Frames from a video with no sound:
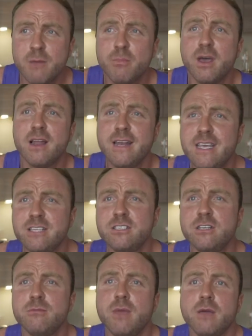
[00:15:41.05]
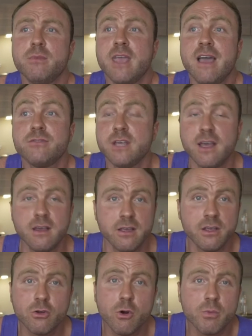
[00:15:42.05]
but at least you have to
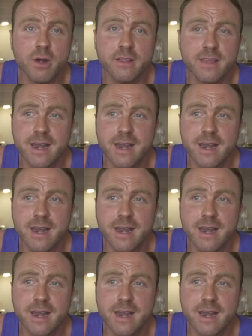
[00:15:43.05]
incorporate